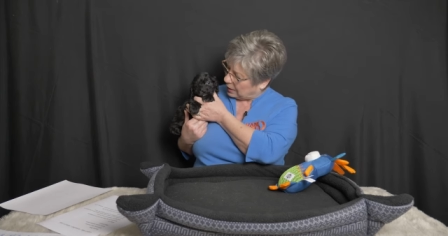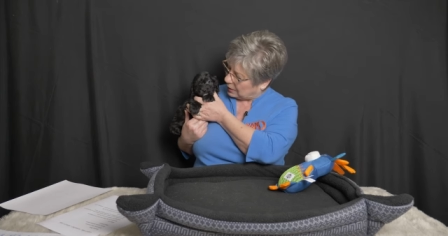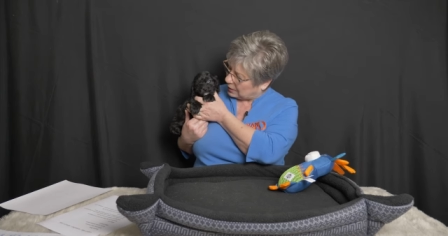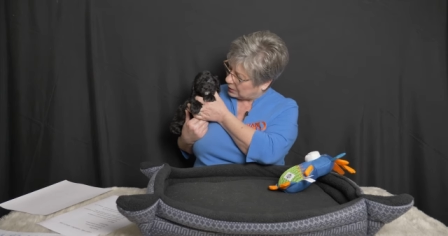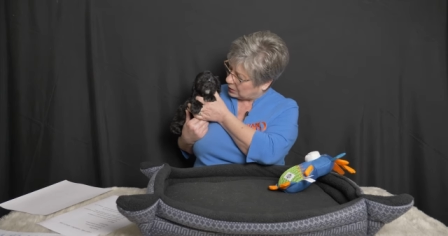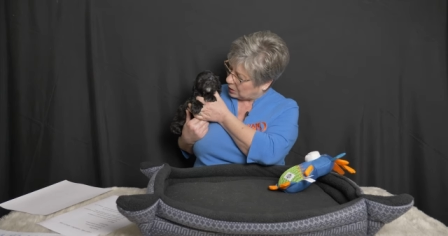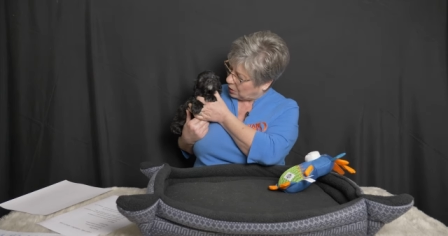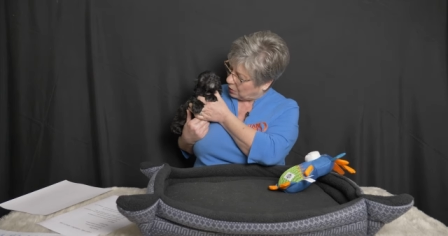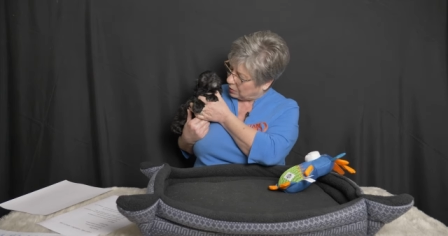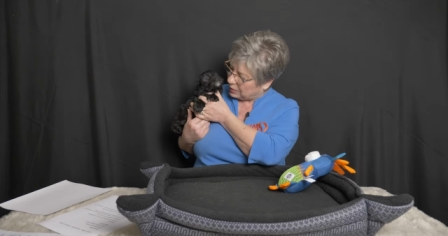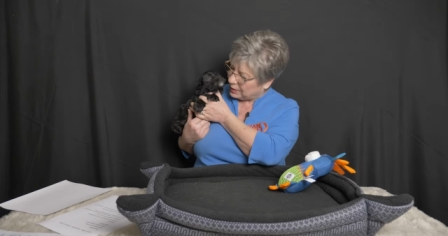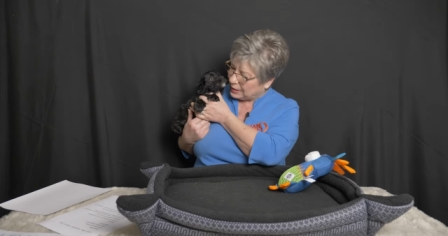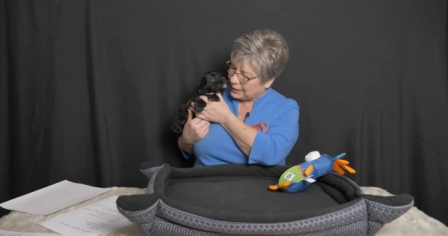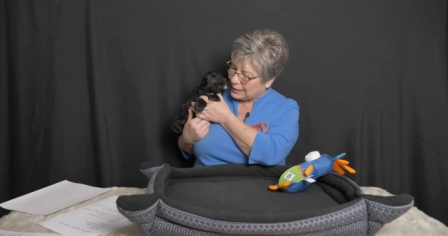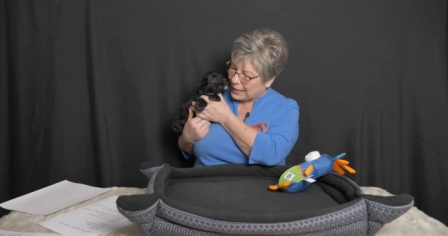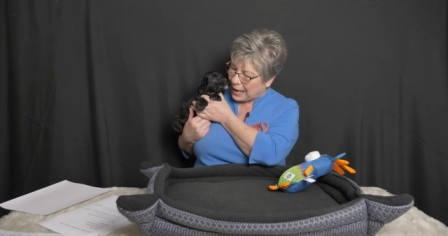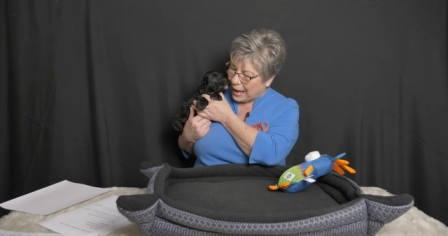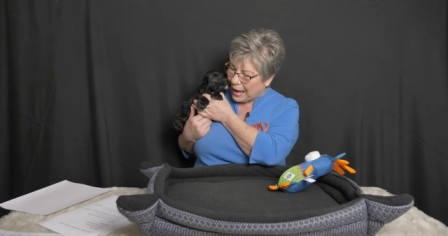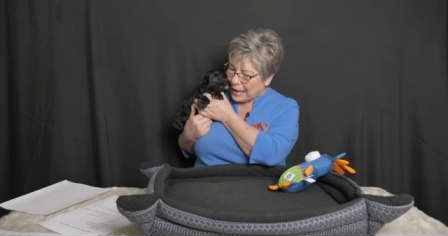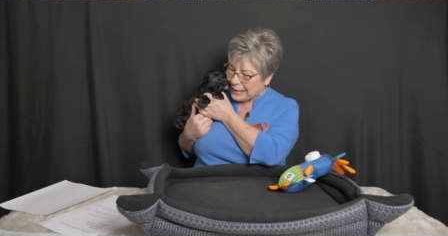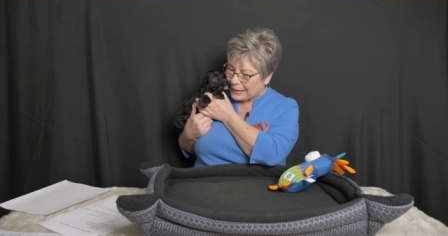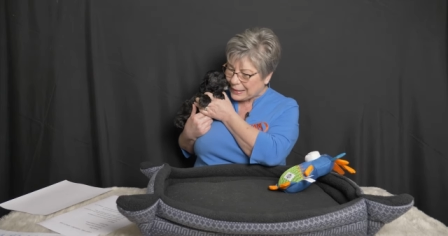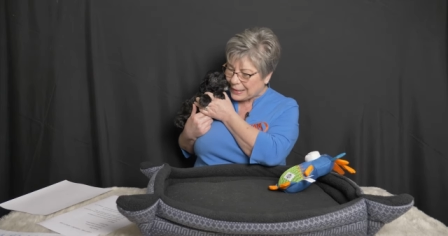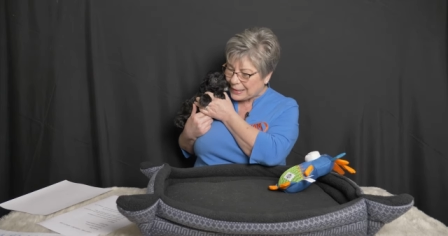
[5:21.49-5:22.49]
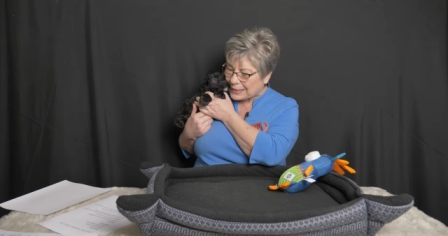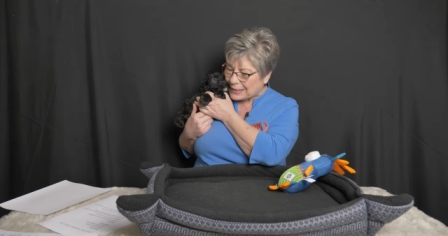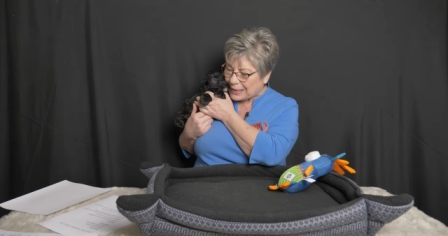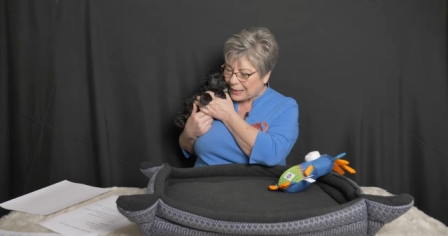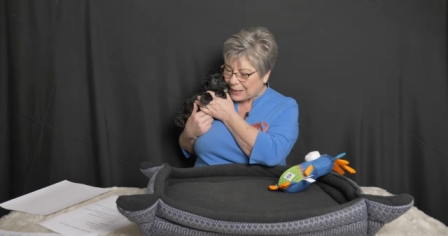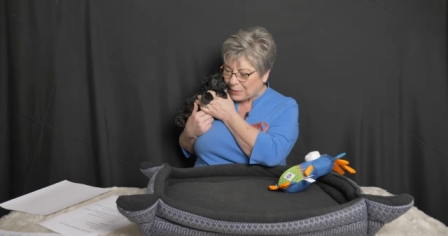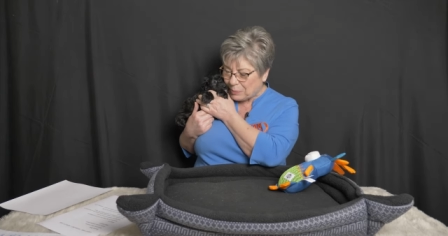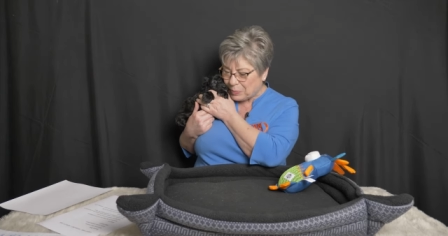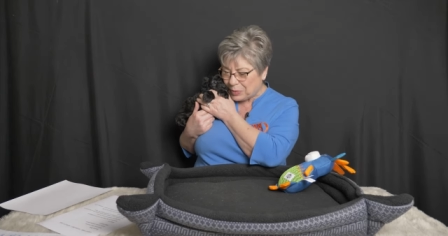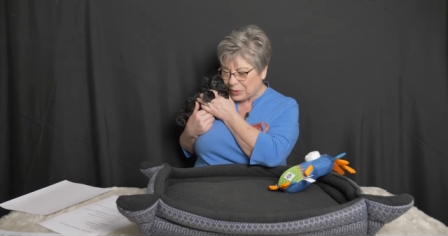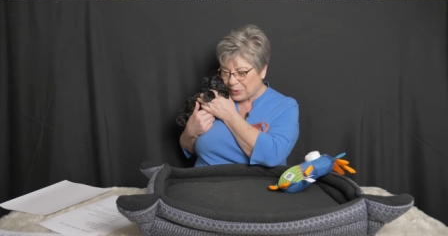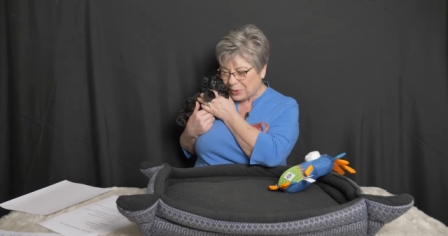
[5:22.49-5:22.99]
So that is
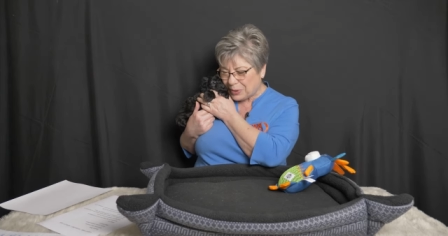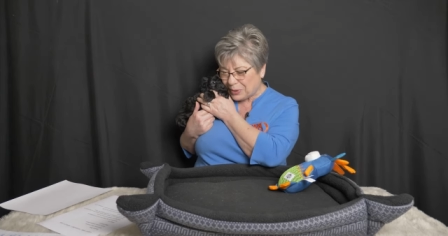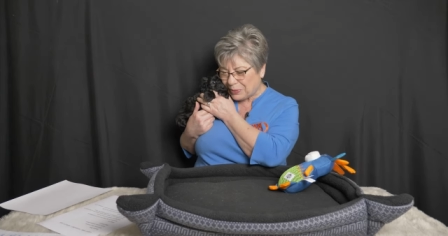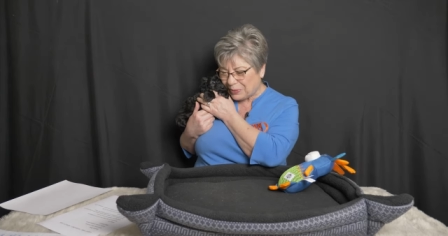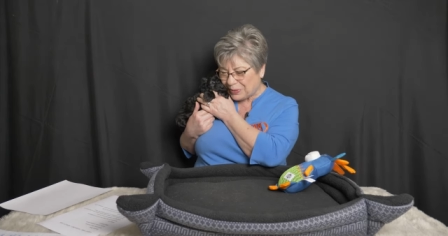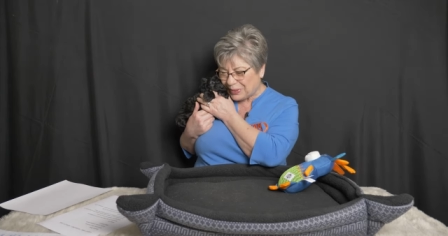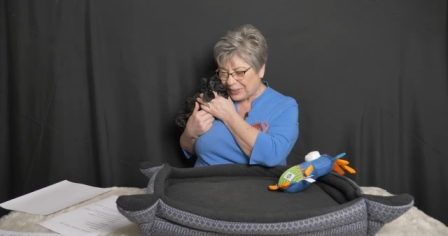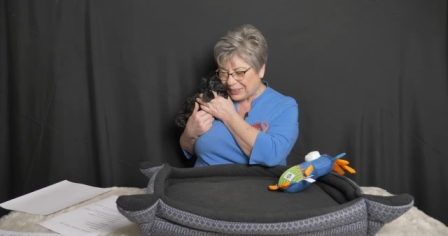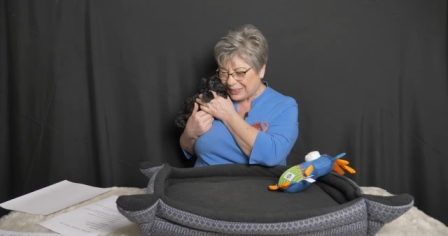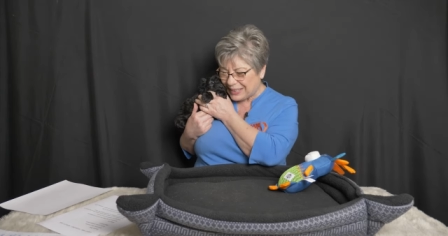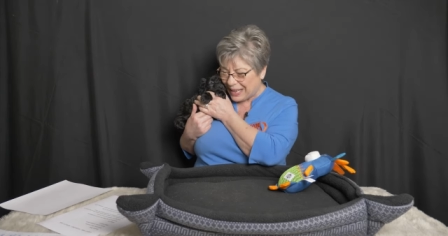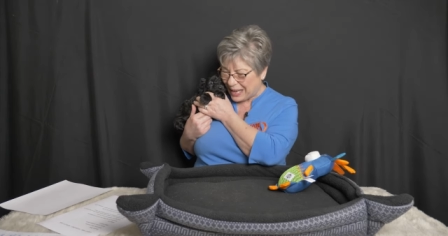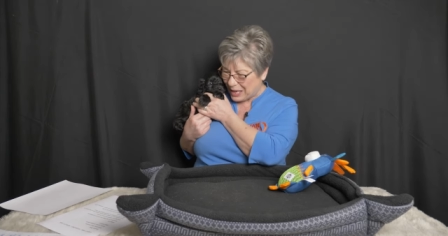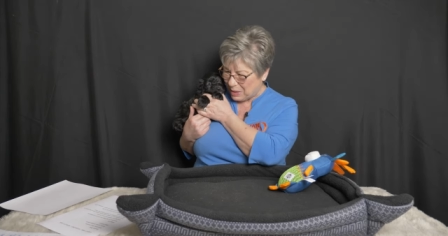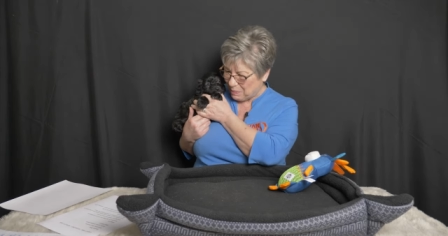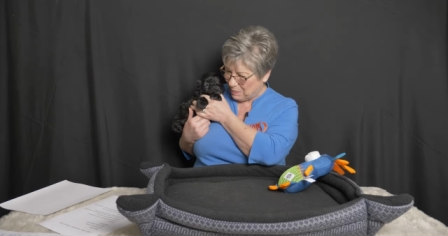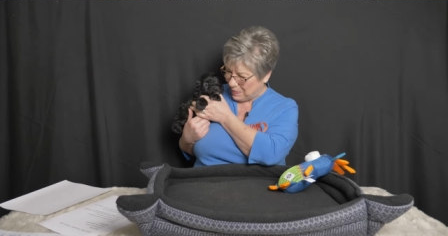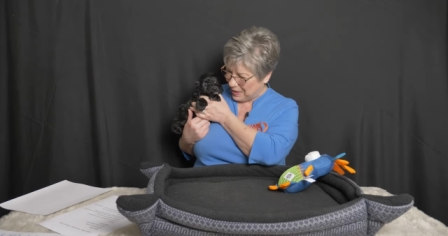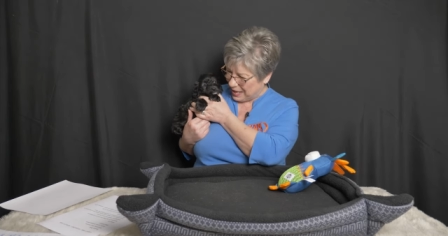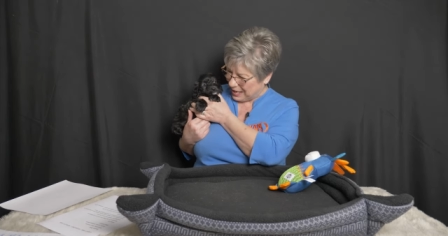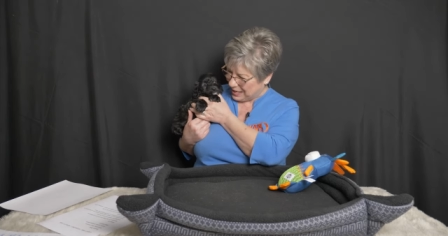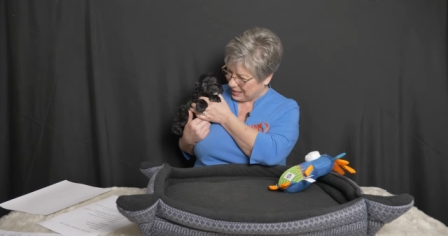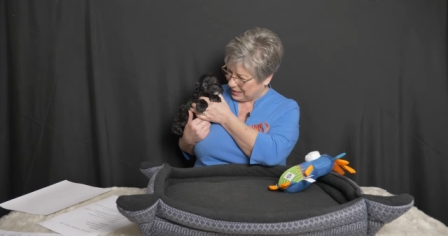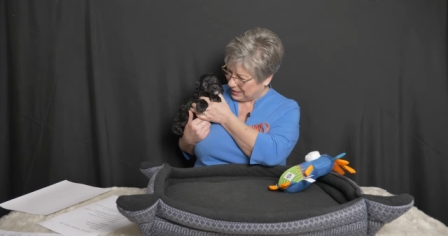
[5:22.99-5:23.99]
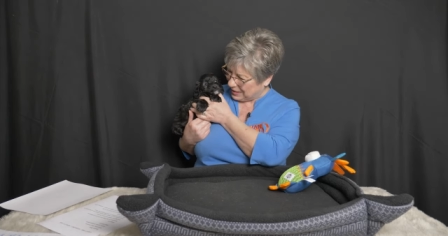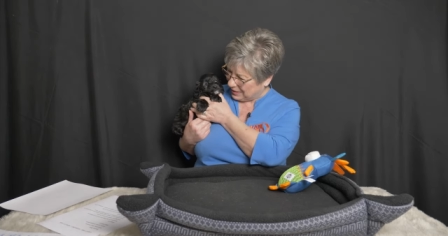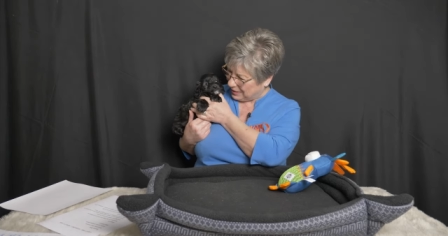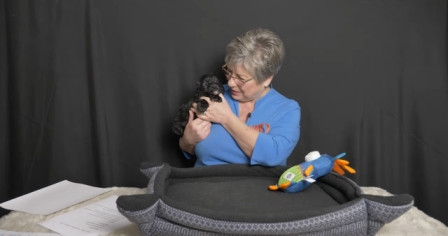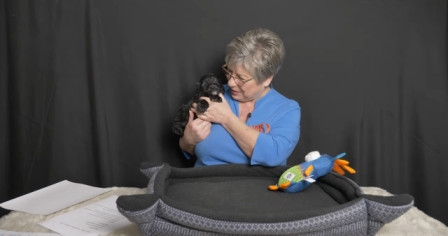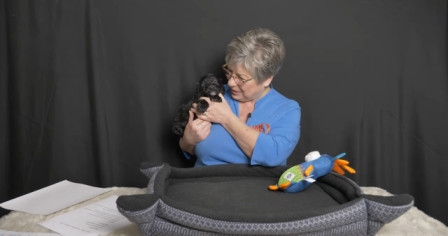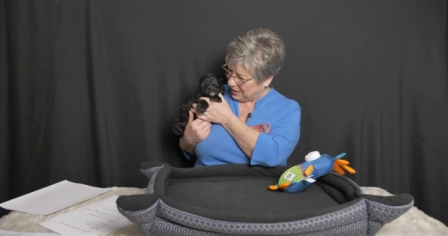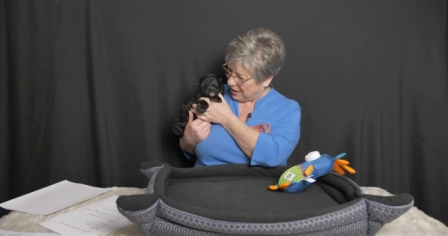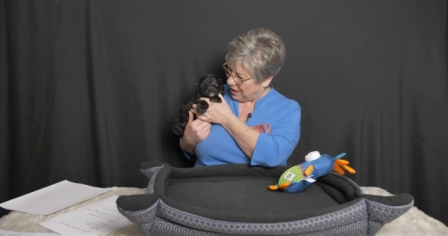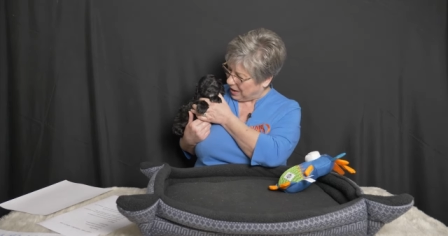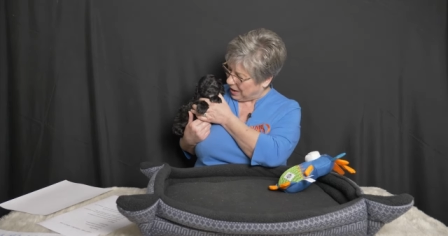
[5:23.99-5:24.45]
our beautiful light pink girl